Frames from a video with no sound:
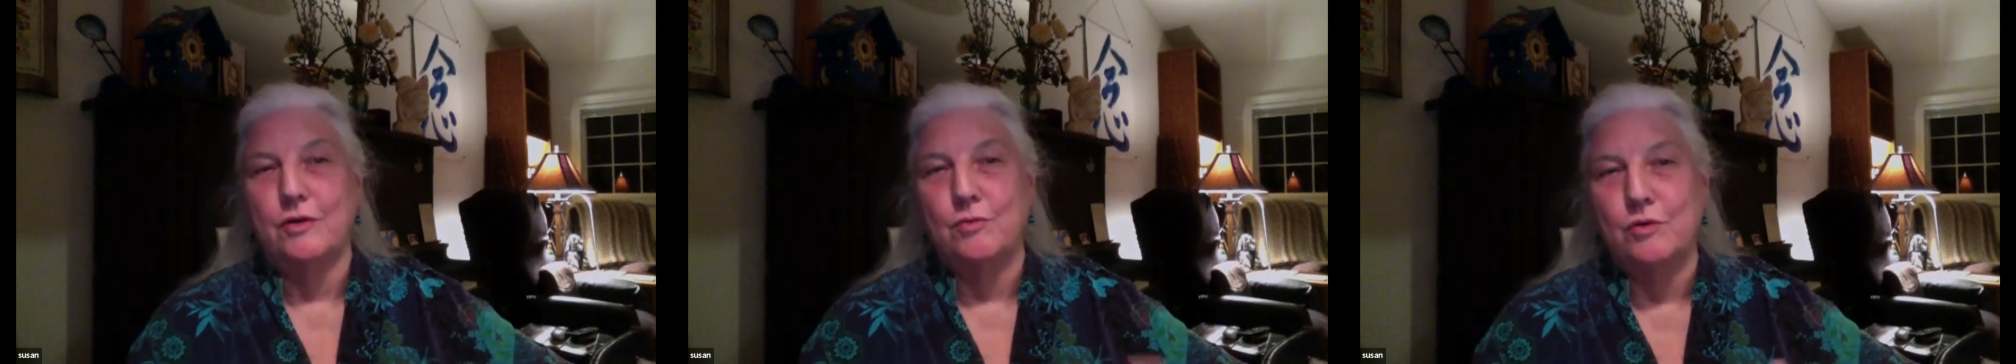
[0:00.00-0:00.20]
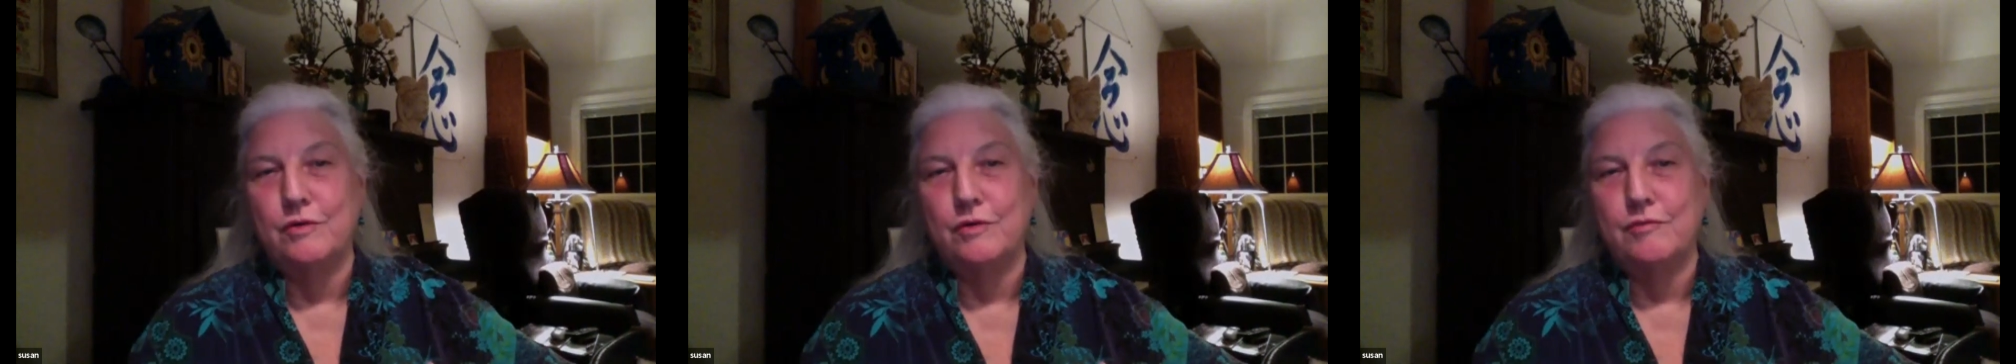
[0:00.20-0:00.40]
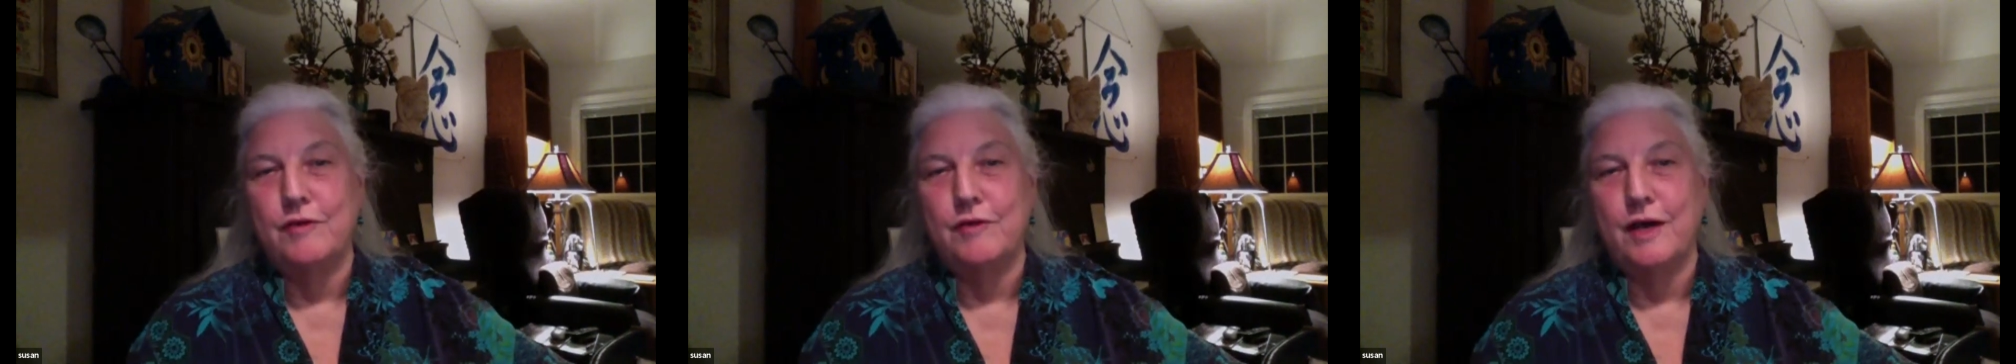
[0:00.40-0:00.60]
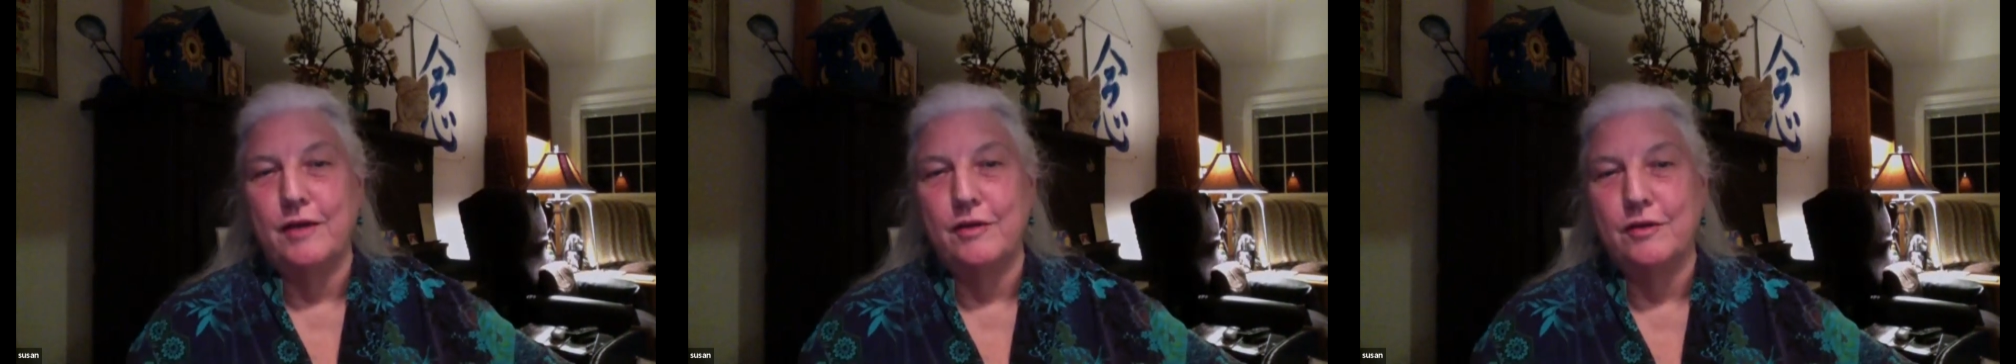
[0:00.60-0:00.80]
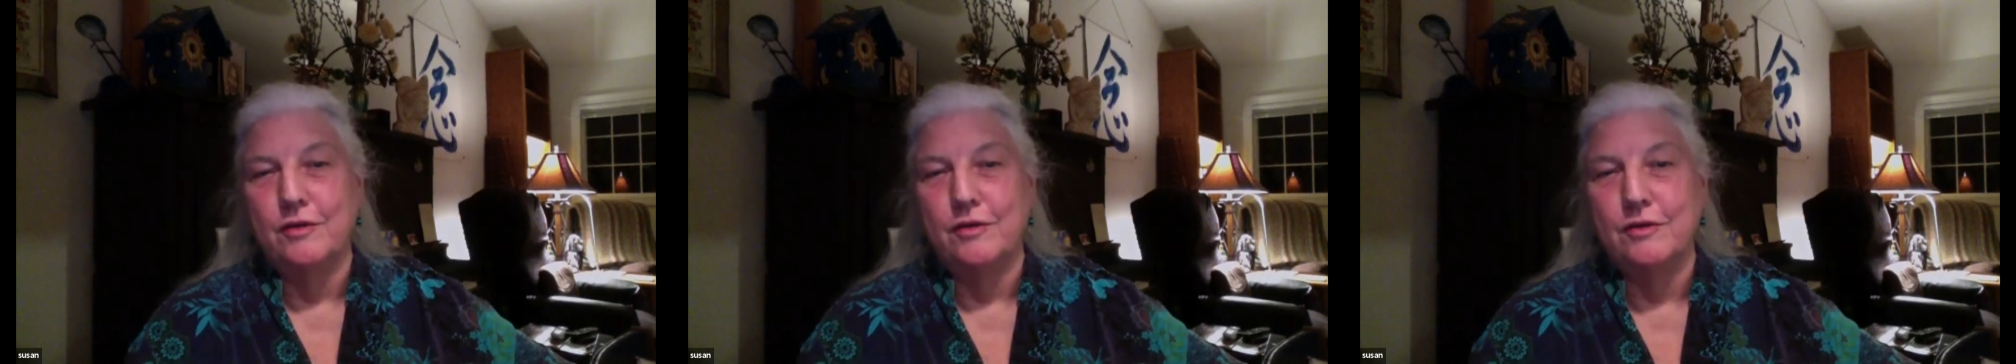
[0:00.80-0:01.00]
wood,
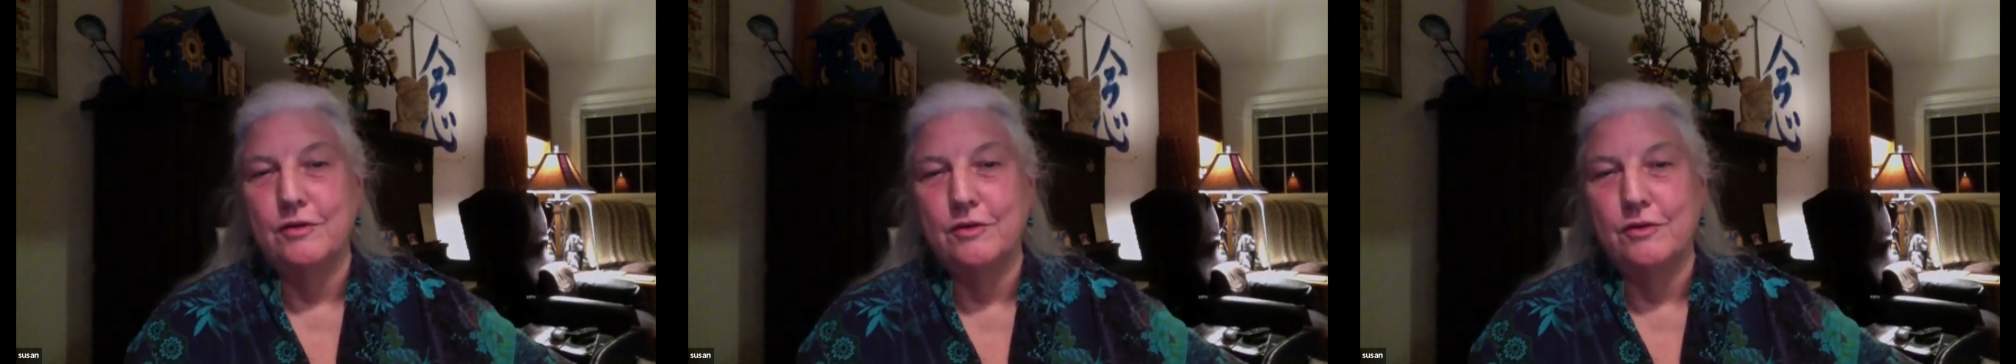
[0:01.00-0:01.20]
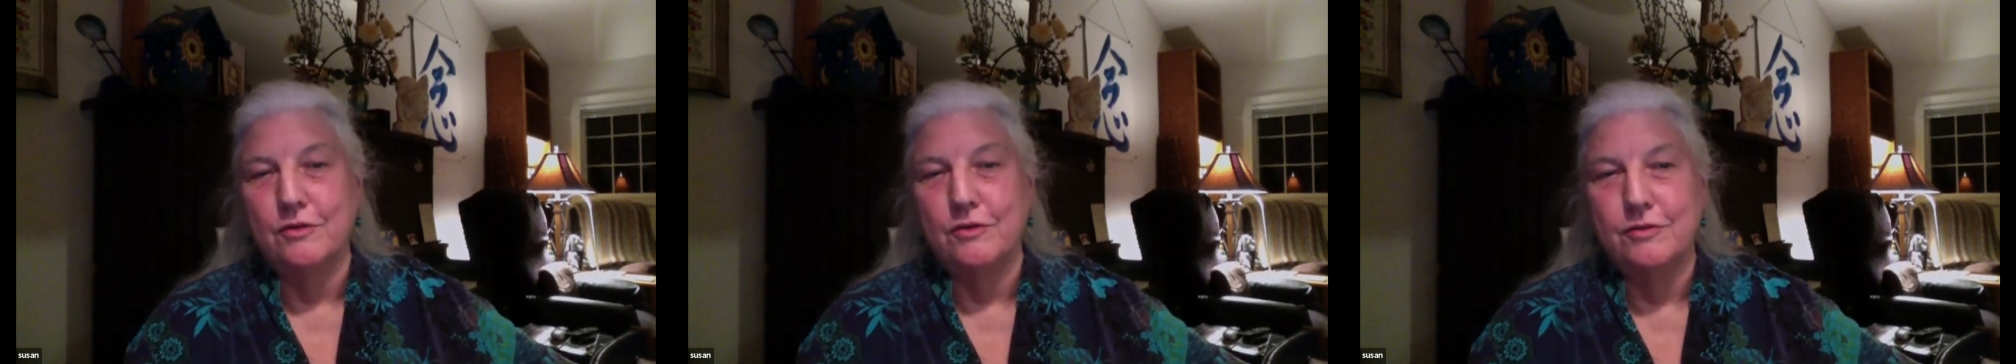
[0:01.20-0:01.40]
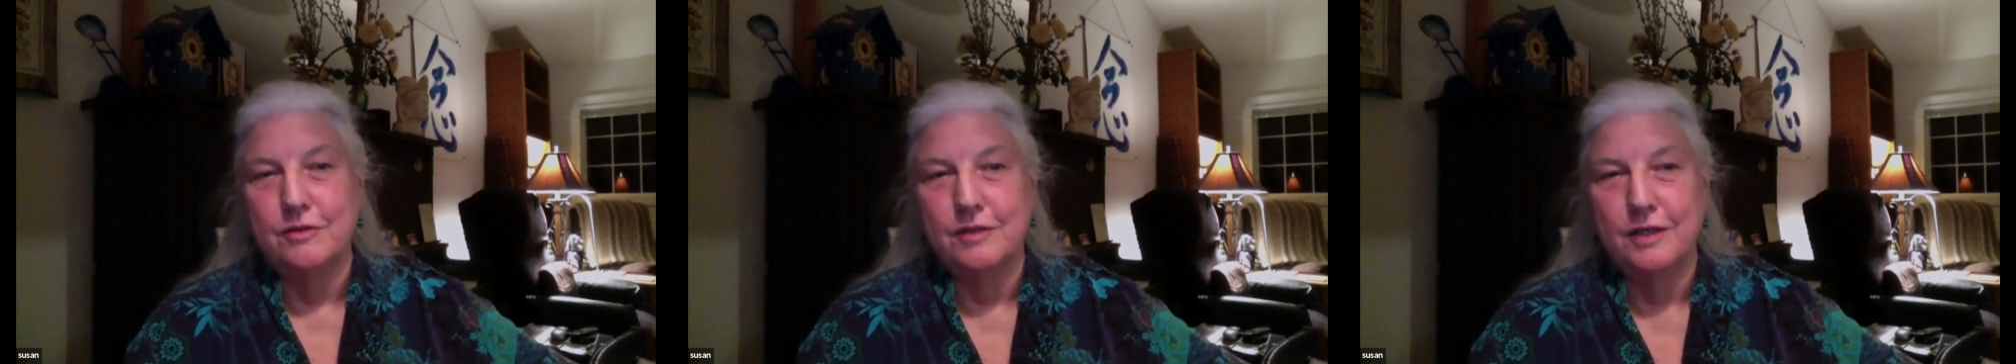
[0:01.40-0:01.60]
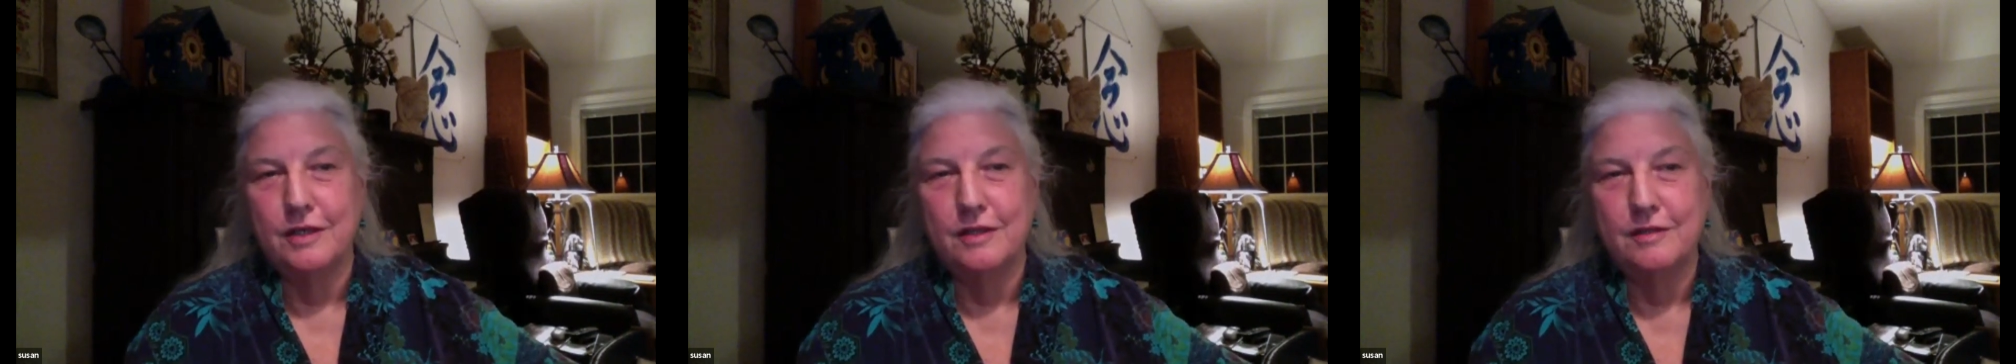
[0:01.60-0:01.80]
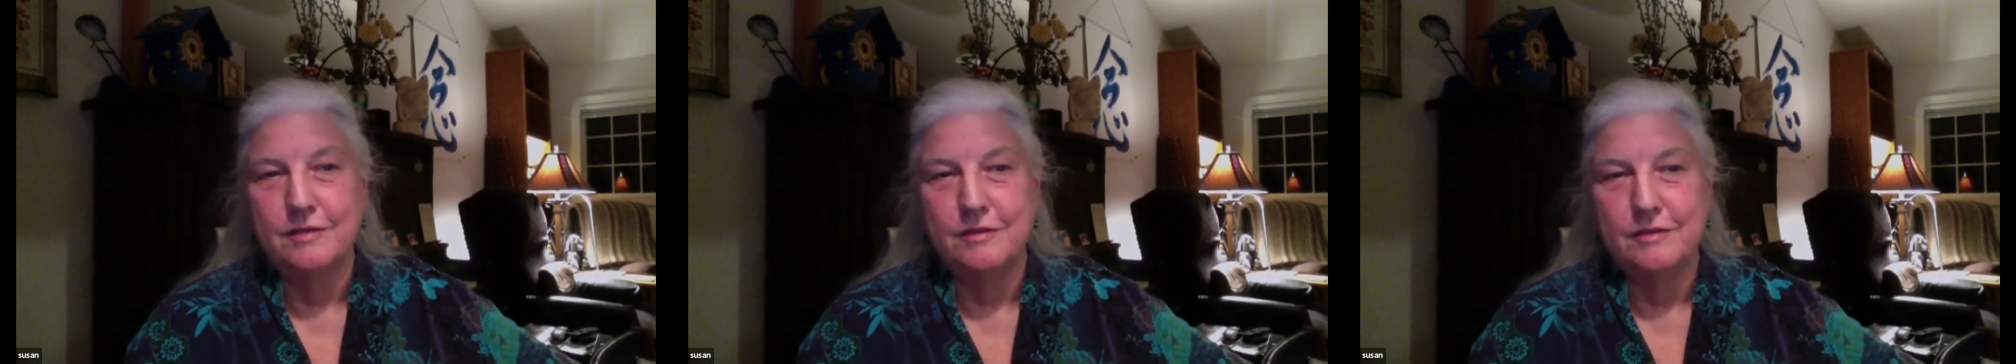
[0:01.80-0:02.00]
fire, earth,
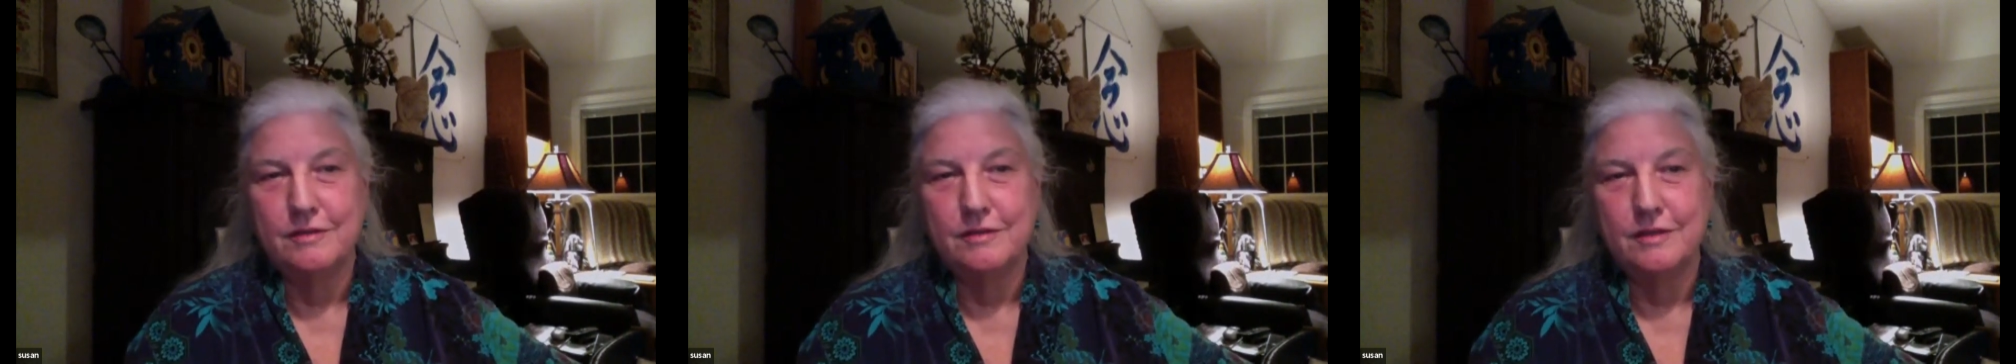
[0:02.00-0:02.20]
and